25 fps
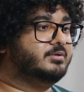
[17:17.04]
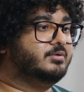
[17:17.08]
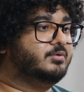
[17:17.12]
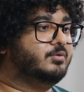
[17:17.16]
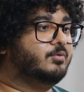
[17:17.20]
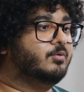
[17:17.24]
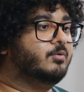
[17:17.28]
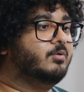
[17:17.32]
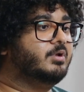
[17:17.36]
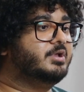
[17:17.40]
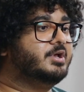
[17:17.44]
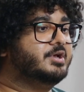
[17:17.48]

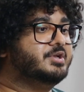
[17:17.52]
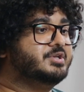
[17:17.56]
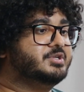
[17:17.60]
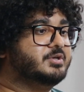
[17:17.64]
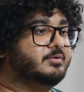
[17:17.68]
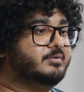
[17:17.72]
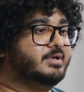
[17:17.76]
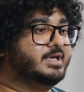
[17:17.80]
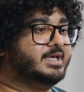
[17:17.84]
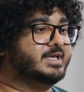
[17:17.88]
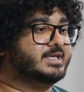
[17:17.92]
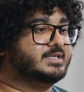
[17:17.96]
all you're
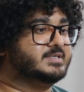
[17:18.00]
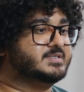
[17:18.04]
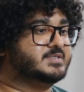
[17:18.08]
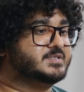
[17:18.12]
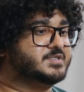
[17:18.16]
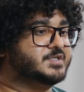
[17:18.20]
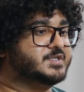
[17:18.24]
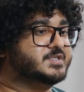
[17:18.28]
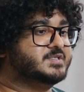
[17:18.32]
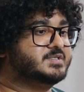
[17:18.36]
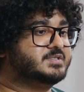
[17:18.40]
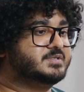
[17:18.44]
doing is
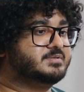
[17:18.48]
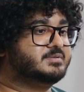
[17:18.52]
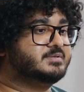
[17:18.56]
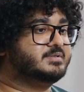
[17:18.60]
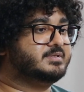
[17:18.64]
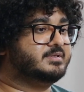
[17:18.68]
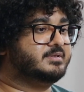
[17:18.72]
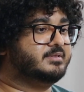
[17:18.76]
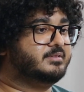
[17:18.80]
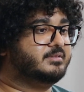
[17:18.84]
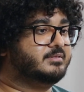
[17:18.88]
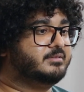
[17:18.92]
just
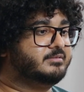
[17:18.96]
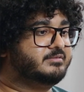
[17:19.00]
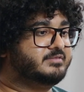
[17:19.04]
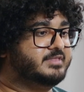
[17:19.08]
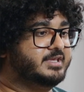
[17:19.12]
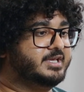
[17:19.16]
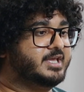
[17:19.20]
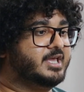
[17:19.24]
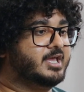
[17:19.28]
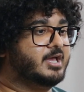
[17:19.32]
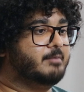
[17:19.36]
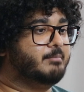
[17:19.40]

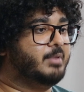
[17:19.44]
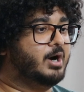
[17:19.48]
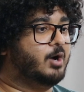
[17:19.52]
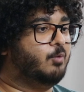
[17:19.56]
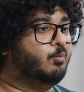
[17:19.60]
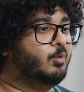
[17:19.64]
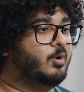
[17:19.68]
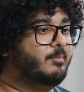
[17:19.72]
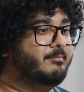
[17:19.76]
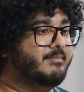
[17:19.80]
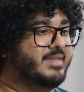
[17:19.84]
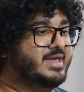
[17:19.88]
thinking about
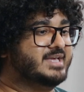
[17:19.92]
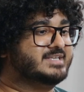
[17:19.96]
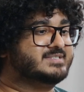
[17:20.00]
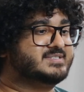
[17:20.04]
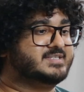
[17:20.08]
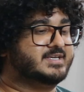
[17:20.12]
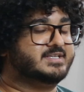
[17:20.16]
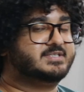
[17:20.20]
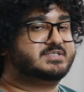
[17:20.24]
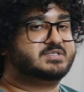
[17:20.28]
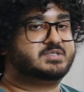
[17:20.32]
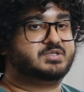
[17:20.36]
what makes
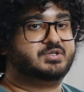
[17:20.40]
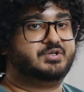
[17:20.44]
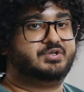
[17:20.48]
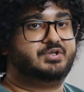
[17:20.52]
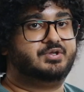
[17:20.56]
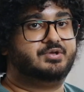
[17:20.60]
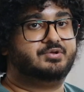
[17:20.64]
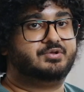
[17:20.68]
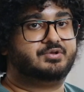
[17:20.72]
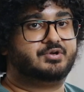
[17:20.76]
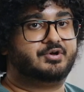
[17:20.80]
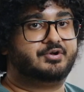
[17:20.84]
sense to
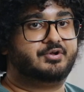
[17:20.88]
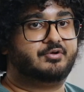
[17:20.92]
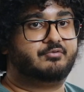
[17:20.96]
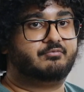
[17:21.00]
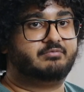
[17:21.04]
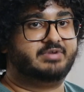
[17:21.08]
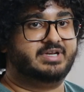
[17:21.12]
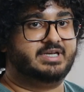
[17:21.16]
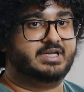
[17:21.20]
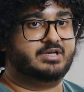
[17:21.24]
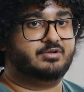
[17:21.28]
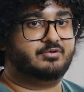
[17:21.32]
you. You're not
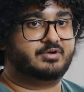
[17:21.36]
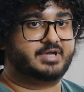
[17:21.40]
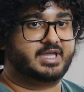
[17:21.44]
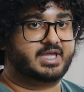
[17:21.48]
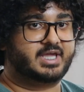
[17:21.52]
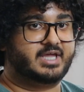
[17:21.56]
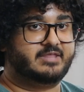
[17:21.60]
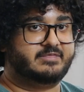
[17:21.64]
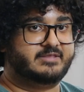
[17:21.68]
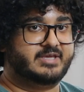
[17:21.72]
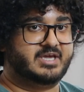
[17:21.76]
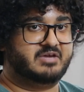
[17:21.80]
really looking
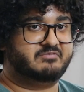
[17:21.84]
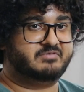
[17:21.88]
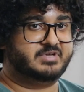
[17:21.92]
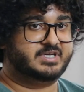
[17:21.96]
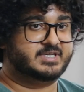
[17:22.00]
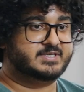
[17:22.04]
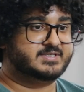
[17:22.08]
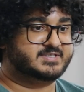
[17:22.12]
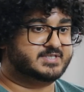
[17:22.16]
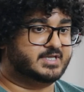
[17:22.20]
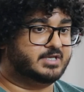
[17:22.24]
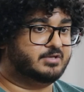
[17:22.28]
at the
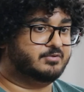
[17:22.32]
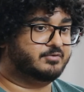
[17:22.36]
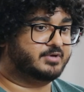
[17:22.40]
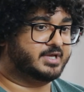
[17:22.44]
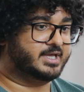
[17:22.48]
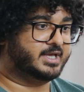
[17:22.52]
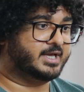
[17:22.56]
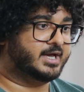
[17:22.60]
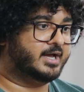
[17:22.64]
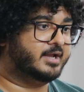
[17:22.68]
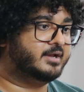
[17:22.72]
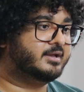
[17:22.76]
evidence and
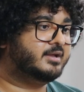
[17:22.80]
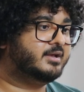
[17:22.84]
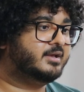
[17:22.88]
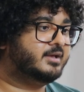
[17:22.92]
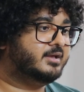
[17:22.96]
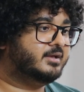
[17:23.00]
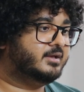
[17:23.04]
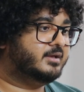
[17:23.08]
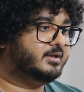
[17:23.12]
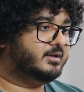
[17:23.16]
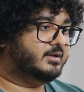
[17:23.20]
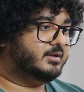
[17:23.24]
looking at
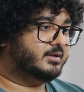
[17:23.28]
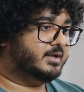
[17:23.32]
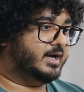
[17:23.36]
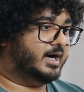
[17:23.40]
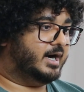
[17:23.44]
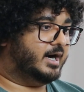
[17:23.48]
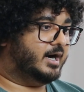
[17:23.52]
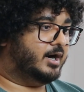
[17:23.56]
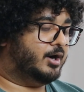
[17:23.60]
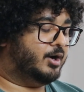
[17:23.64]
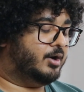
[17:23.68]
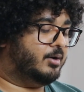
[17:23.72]

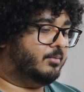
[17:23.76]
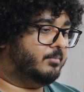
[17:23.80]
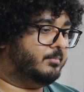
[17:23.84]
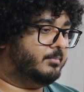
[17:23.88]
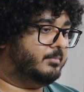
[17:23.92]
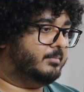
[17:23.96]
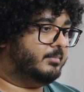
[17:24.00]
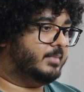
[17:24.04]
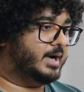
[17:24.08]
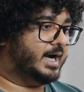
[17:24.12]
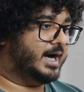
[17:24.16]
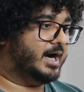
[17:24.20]

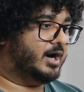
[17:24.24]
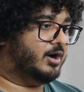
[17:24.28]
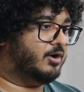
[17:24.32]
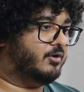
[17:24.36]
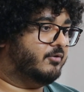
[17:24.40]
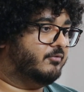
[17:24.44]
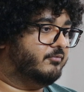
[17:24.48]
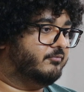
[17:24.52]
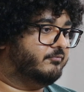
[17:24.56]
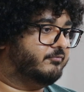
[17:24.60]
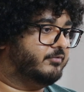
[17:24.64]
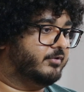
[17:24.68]

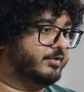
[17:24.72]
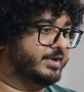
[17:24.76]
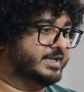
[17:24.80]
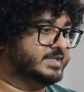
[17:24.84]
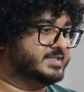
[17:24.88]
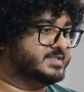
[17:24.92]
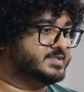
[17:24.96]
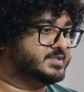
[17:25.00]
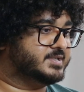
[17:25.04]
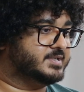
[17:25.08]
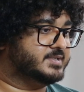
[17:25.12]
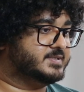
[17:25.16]
how, for
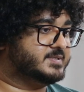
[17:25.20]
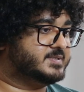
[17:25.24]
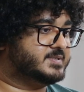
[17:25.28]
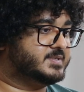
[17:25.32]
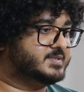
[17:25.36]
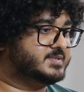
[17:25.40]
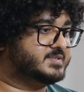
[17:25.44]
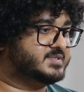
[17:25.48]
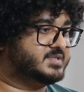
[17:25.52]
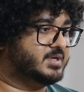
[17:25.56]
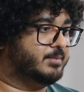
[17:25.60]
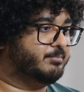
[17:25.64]
instance,
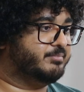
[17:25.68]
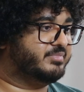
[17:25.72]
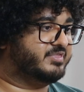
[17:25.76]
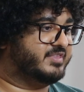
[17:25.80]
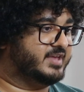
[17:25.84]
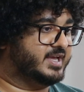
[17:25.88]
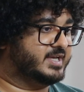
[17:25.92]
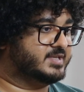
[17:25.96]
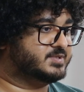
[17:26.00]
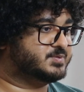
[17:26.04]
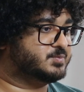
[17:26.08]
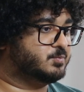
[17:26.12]
some
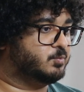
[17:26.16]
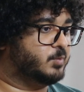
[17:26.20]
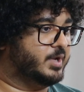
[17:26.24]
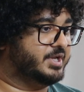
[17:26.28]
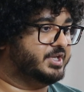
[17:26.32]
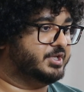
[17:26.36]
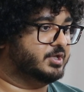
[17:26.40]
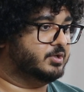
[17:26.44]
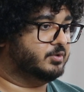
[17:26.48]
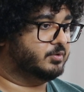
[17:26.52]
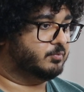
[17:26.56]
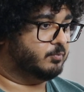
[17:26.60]
things, when
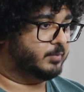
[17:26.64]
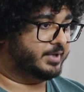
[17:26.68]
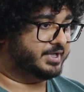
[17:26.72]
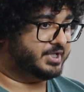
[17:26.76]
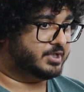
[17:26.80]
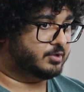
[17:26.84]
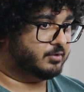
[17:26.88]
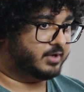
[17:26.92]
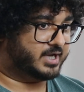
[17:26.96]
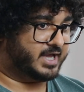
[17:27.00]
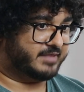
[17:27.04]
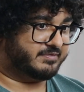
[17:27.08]
you
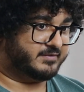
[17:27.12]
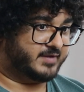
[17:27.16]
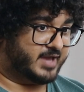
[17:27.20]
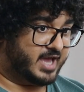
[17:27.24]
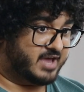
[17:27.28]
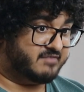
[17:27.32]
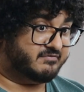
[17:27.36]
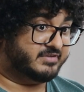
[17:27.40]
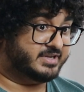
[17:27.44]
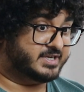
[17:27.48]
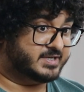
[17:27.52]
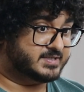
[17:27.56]
look at the
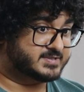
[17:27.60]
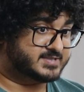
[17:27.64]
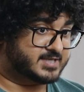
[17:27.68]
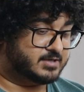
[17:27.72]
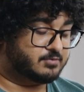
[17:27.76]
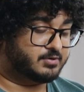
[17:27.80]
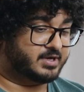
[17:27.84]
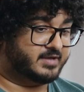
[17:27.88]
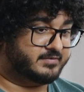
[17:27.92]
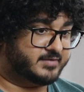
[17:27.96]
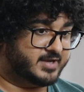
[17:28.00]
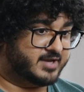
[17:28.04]
evidence and
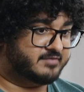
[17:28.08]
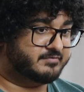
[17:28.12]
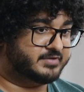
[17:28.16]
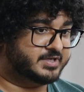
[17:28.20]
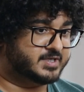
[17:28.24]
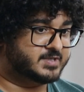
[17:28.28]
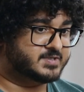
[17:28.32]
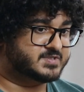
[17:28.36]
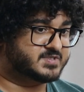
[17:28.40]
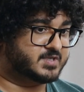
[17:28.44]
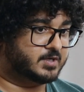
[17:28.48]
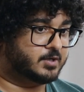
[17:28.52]
look at the
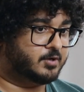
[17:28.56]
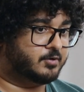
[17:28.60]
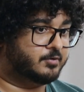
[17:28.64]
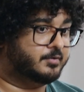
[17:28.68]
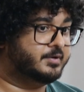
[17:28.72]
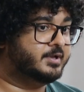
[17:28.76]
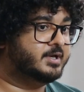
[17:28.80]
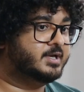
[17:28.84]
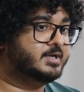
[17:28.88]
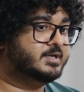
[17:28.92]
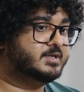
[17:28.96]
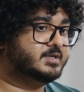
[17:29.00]
evidence alone,
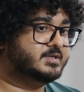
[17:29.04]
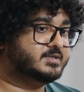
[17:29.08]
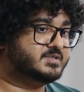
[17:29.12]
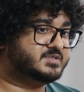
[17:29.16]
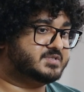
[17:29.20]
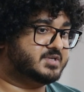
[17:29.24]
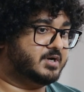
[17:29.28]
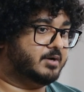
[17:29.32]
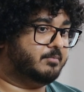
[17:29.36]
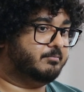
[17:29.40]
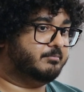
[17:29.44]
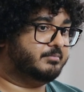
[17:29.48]

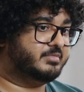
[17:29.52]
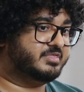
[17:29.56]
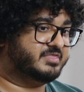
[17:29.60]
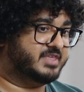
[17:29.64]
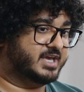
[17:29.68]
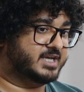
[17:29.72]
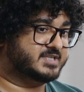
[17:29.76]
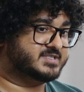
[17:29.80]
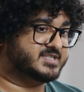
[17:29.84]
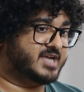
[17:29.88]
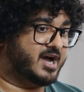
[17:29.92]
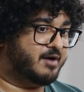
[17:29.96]
some
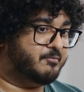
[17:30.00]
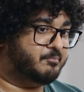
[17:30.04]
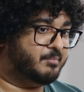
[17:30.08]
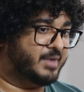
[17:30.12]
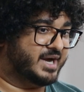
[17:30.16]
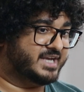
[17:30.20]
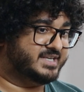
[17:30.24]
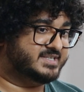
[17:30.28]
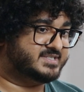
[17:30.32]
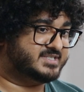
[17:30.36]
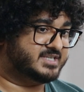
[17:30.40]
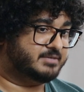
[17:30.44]
things that
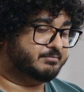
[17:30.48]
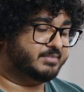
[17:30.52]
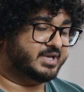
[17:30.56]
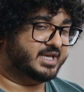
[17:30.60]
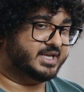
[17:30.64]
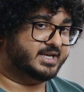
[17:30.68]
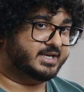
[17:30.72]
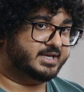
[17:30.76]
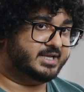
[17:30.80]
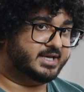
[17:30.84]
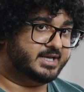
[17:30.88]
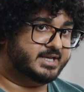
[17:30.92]
might seem
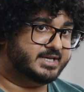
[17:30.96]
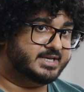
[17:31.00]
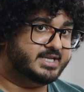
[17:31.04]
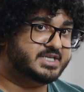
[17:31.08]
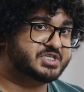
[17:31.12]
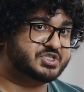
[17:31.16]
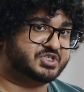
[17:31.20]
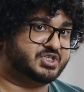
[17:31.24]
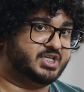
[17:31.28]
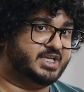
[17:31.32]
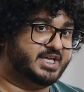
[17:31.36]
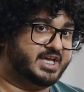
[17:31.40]

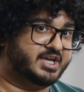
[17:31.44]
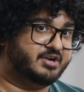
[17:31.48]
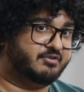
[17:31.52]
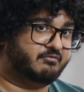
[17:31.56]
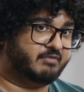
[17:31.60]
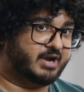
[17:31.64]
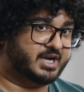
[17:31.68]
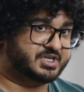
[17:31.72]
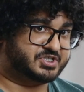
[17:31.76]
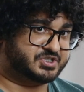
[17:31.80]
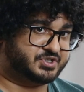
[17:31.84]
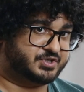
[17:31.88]
initially
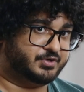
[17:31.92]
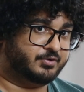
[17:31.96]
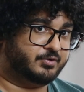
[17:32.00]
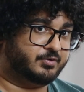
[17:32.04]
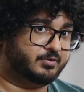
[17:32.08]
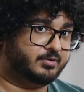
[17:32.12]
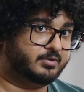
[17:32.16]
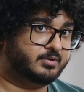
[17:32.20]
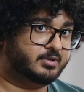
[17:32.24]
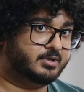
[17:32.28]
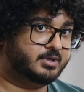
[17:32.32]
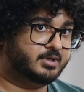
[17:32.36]

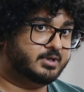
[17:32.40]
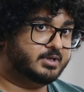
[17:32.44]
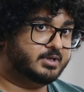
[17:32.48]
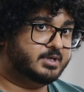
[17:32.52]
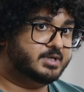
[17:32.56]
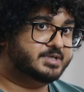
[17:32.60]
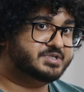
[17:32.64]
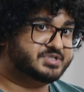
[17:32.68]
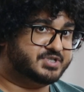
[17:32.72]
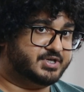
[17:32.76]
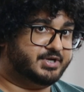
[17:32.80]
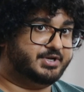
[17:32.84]
irrational
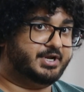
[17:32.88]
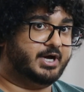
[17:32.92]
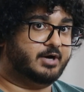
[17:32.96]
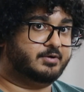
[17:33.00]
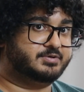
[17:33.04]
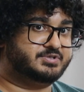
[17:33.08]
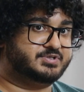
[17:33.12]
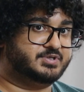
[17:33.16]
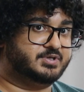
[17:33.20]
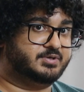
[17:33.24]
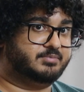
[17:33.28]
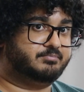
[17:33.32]
turn out
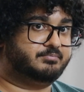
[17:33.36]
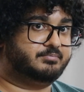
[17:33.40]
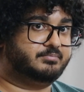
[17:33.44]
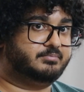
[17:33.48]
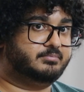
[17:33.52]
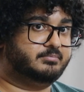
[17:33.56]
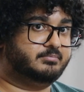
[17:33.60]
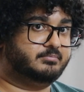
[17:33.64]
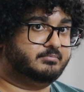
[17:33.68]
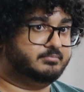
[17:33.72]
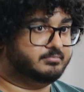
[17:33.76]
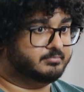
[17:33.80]
to
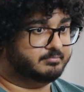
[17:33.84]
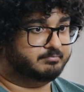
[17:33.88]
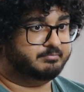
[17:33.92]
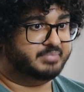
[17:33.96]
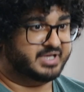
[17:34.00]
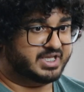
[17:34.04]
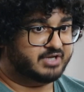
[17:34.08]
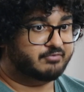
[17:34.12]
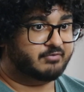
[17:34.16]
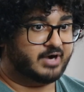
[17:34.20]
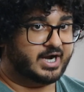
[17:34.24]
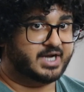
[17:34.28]

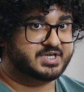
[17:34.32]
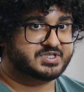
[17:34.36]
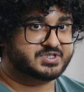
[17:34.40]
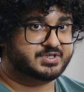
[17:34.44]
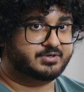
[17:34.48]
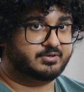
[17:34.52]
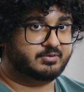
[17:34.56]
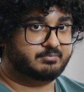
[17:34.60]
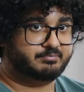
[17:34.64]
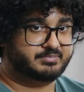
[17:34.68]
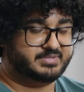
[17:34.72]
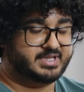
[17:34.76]
be
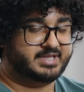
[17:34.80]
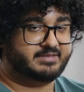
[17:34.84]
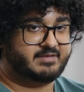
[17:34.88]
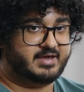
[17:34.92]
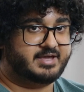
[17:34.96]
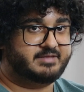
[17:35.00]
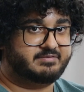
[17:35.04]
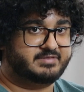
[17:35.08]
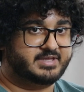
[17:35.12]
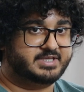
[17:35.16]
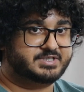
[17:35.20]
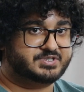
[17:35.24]
rational.
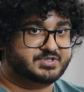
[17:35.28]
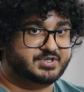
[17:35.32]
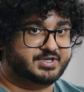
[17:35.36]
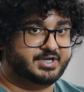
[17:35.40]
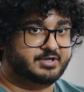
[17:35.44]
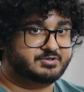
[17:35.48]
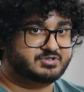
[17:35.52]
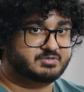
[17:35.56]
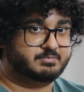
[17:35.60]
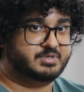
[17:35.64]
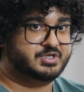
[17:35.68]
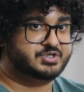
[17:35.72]
They turn
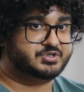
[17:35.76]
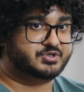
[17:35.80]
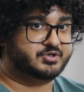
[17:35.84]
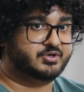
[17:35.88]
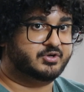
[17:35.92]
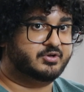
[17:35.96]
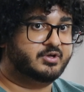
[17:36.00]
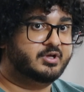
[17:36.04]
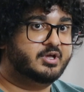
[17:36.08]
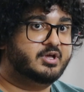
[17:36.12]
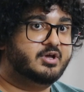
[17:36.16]
out to be true.